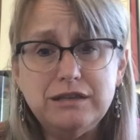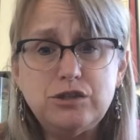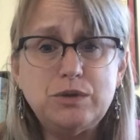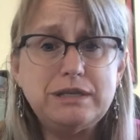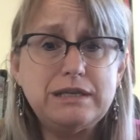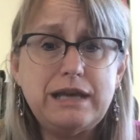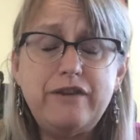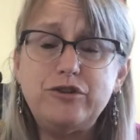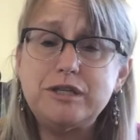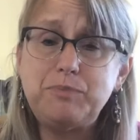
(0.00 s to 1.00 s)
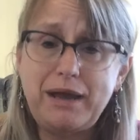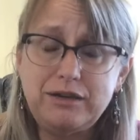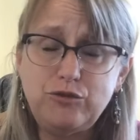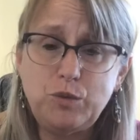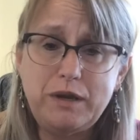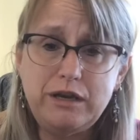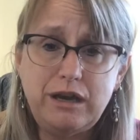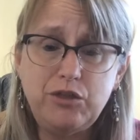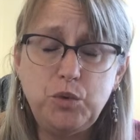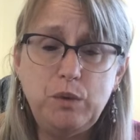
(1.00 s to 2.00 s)
So as a sign of respect for one
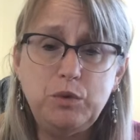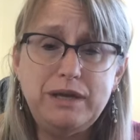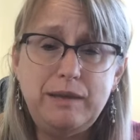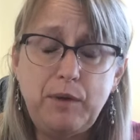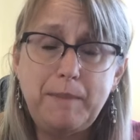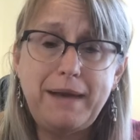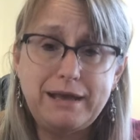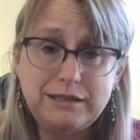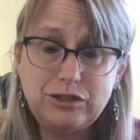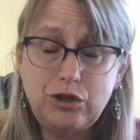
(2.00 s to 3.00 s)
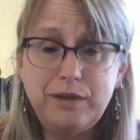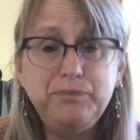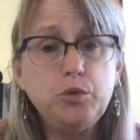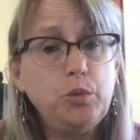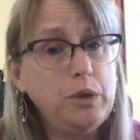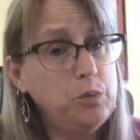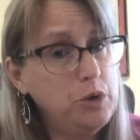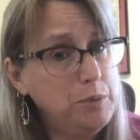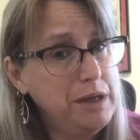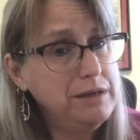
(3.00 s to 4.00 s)
another, we will keep our masks on. We
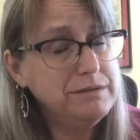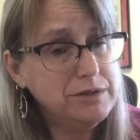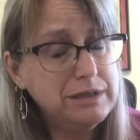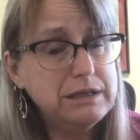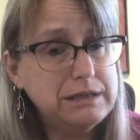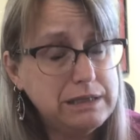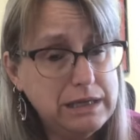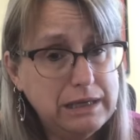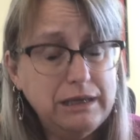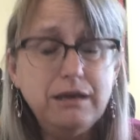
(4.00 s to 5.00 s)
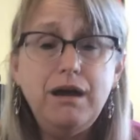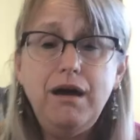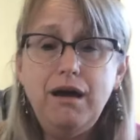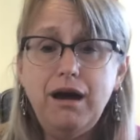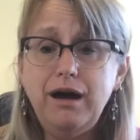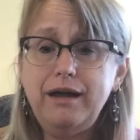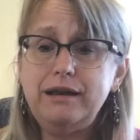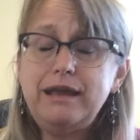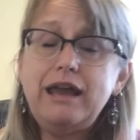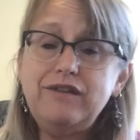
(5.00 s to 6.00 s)
will be singing.
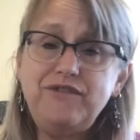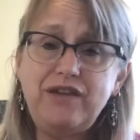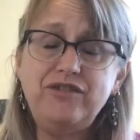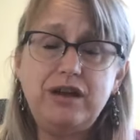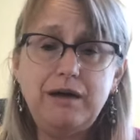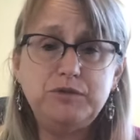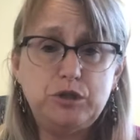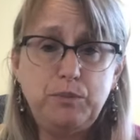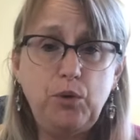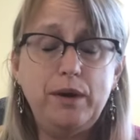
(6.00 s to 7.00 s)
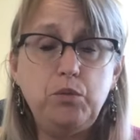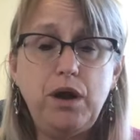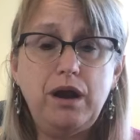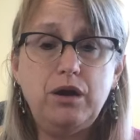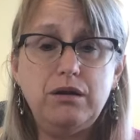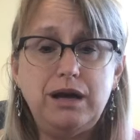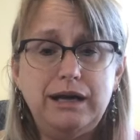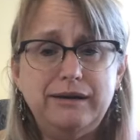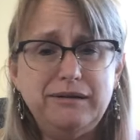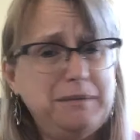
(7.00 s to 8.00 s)
And again, if it comes to the point where,
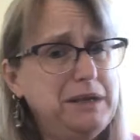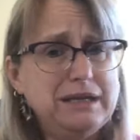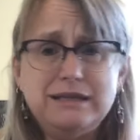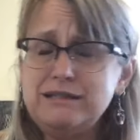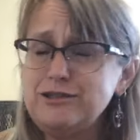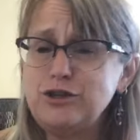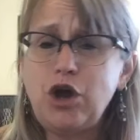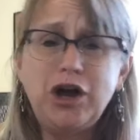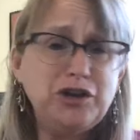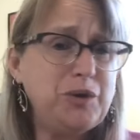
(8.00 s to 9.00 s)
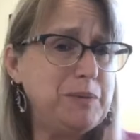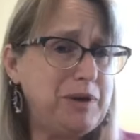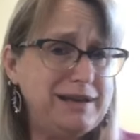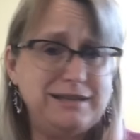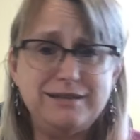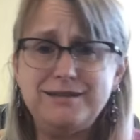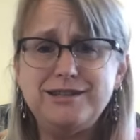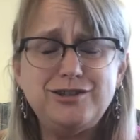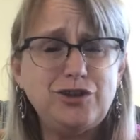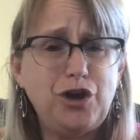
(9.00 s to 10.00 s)
this is an ongoing process.
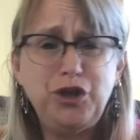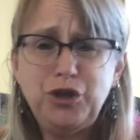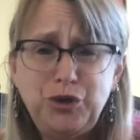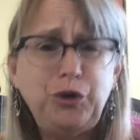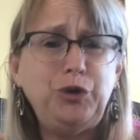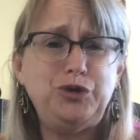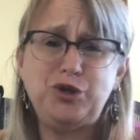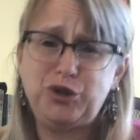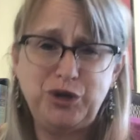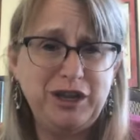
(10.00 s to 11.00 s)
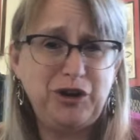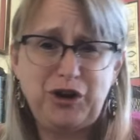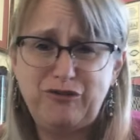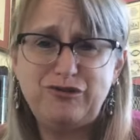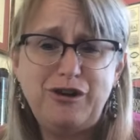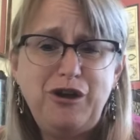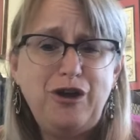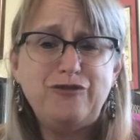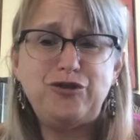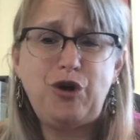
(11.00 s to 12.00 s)
This is a huge learning curve
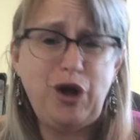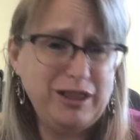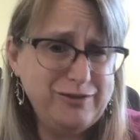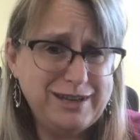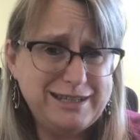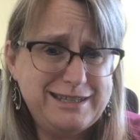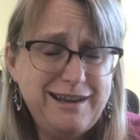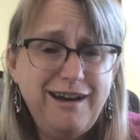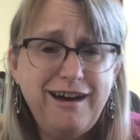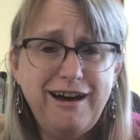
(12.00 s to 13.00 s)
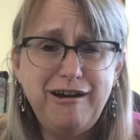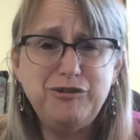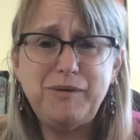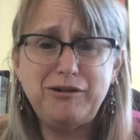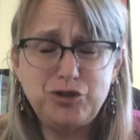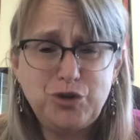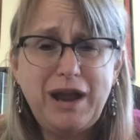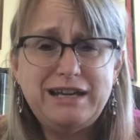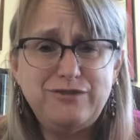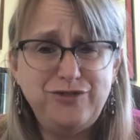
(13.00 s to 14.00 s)
for all of us about
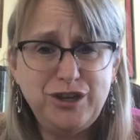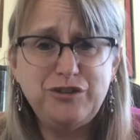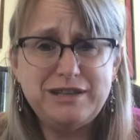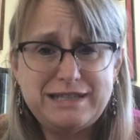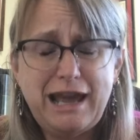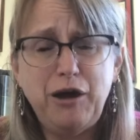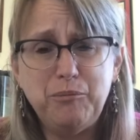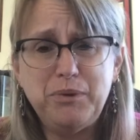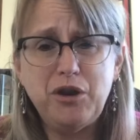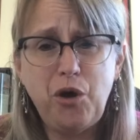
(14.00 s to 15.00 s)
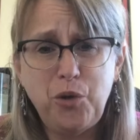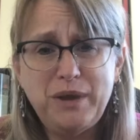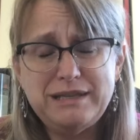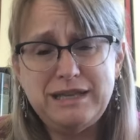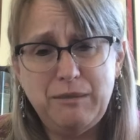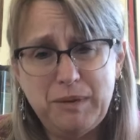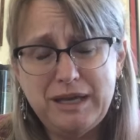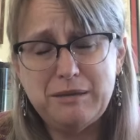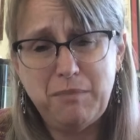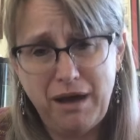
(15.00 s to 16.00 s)
trying to figure this out, but always
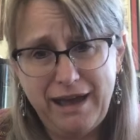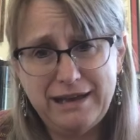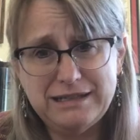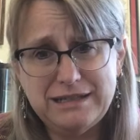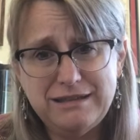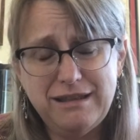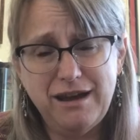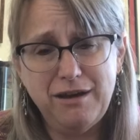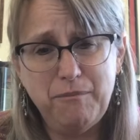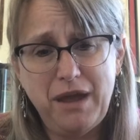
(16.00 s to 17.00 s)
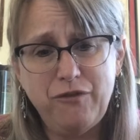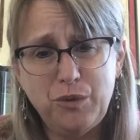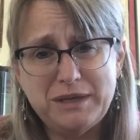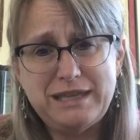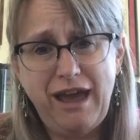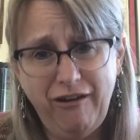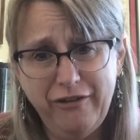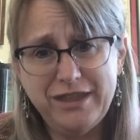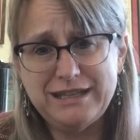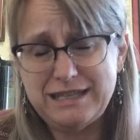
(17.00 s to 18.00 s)
keeping in mind everyone's
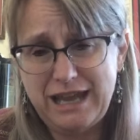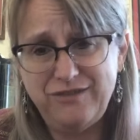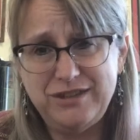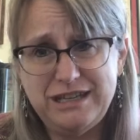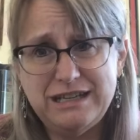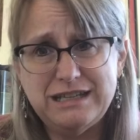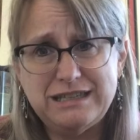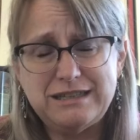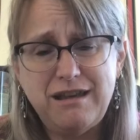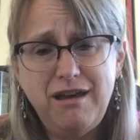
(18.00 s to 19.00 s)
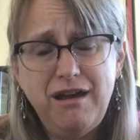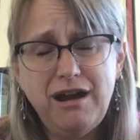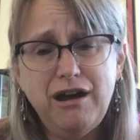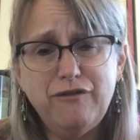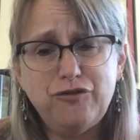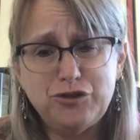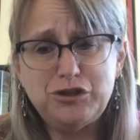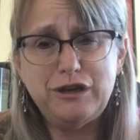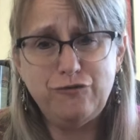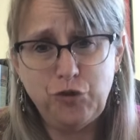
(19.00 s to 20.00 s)
health and safety is
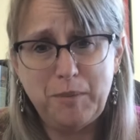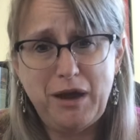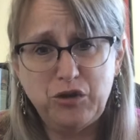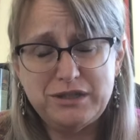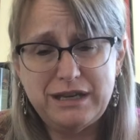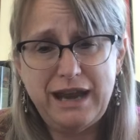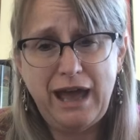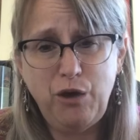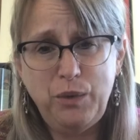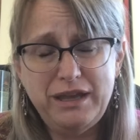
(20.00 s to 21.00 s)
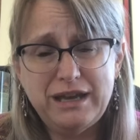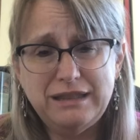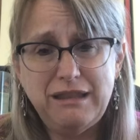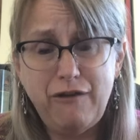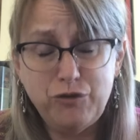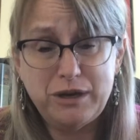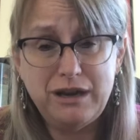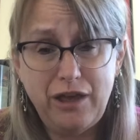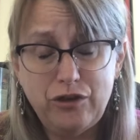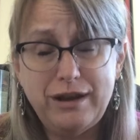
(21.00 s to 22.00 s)
first and foremost, and how we can love one
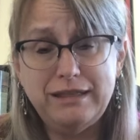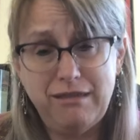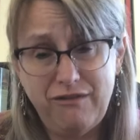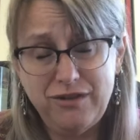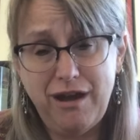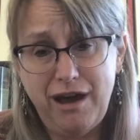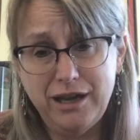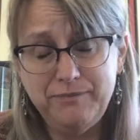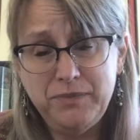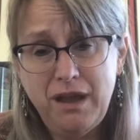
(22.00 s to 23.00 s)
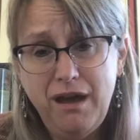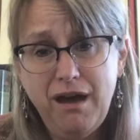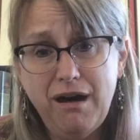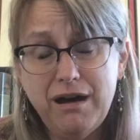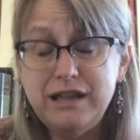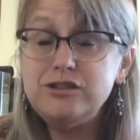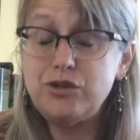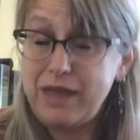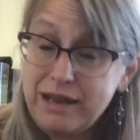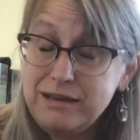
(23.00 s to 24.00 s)
another and love God. And
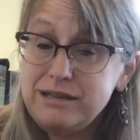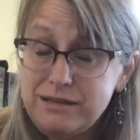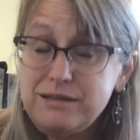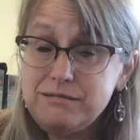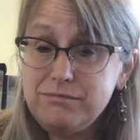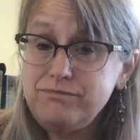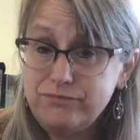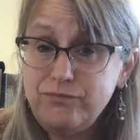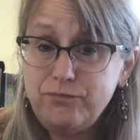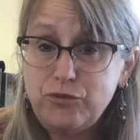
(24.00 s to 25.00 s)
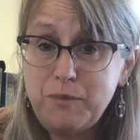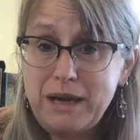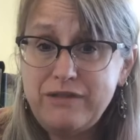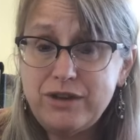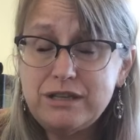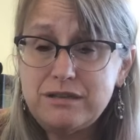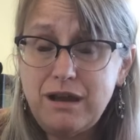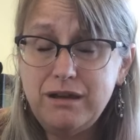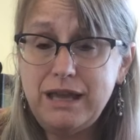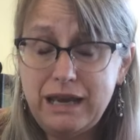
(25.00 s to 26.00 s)
so that is, for many of us,
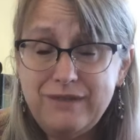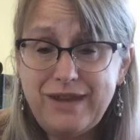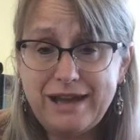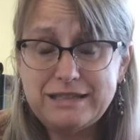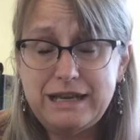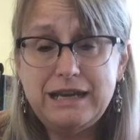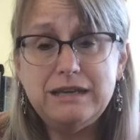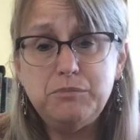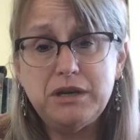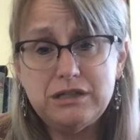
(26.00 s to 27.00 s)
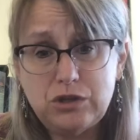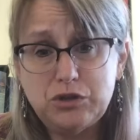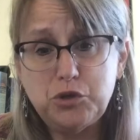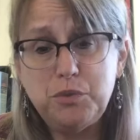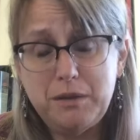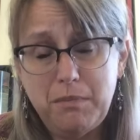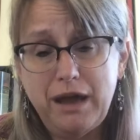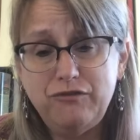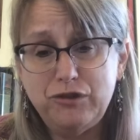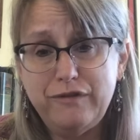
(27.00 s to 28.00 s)
getting vaccinated, but it's also being
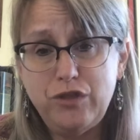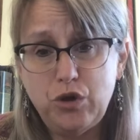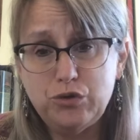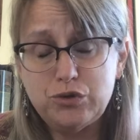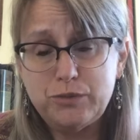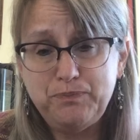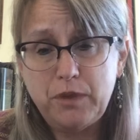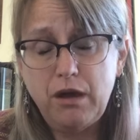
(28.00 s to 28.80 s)
mindful of those